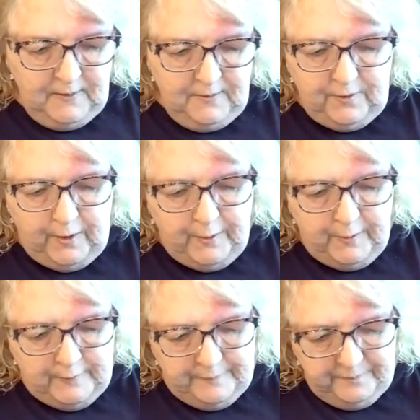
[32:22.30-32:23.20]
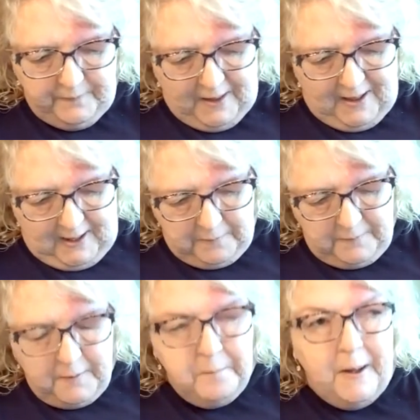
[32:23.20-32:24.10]
So, and
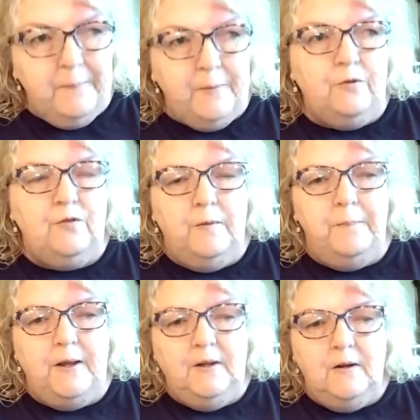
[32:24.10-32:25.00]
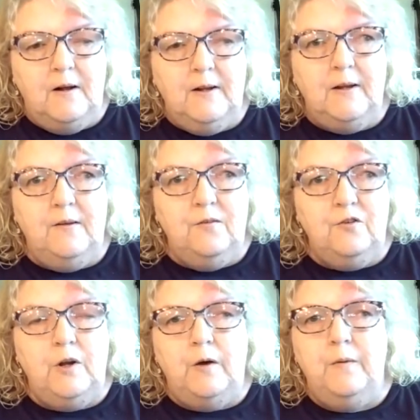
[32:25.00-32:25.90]
my personal opinion on it
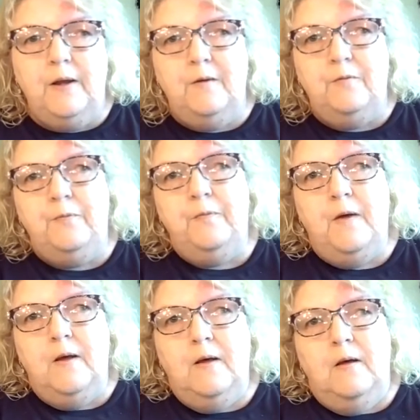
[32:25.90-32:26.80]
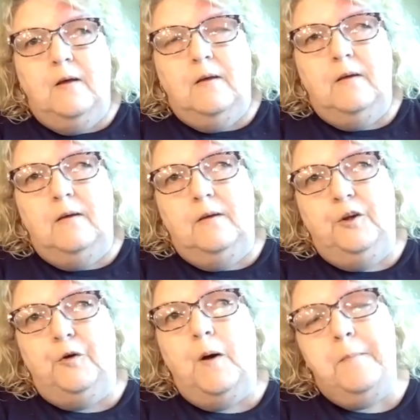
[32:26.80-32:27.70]
is, if
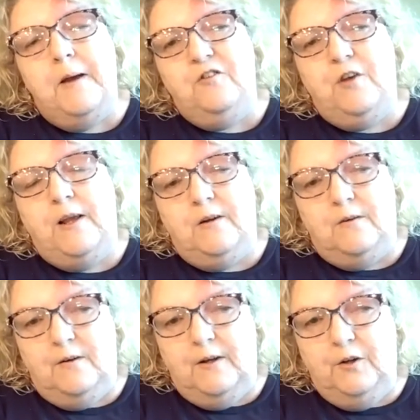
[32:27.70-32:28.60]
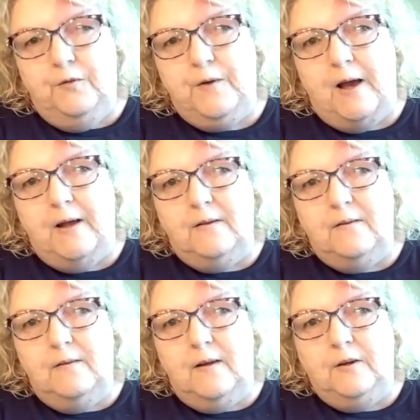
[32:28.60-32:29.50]
you're on my channel and
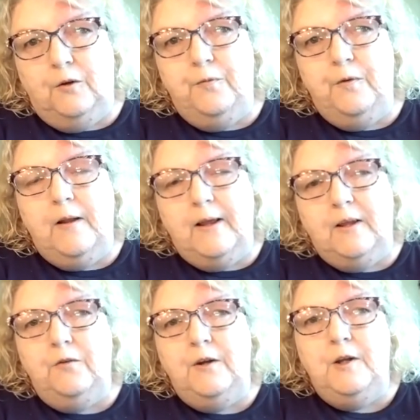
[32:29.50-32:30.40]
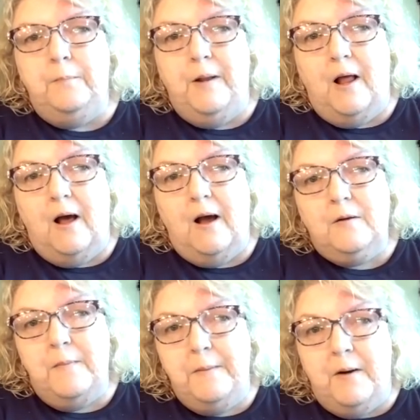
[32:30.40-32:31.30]
you feel like you need to block
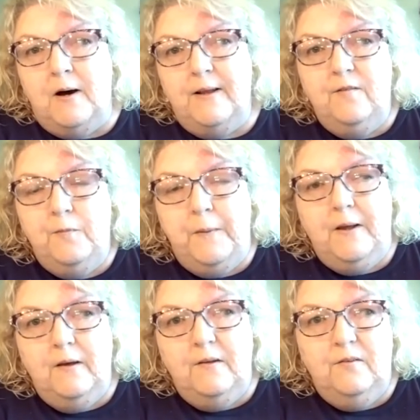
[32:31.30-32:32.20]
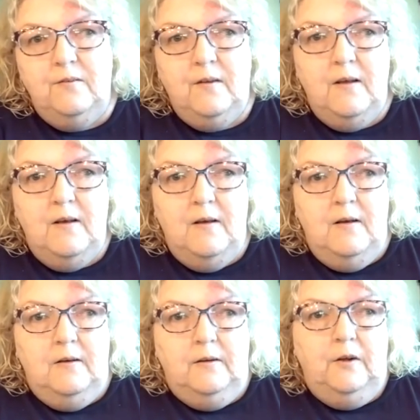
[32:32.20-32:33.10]
my mods because
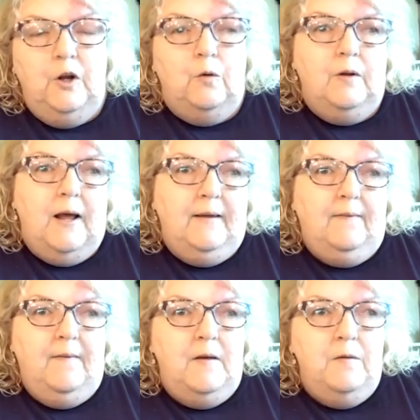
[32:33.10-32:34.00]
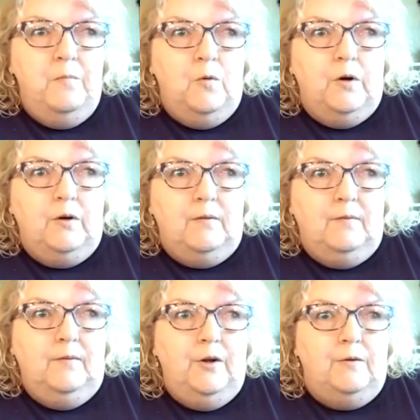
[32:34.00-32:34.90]
you don't like them or
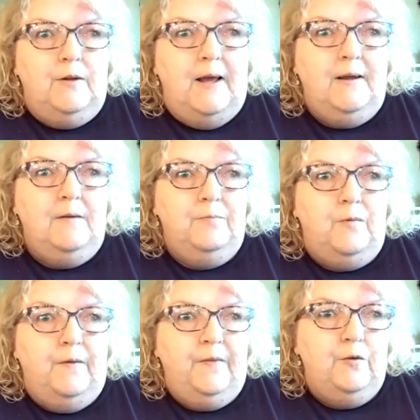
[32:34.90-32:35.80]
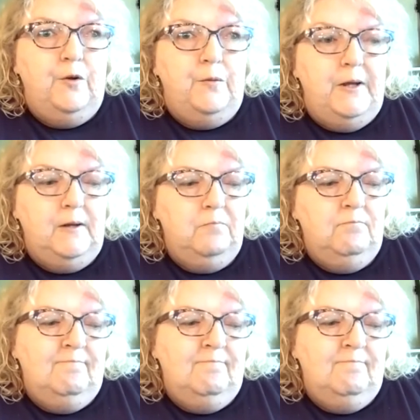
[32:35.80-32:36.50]
you don't like what they're doing,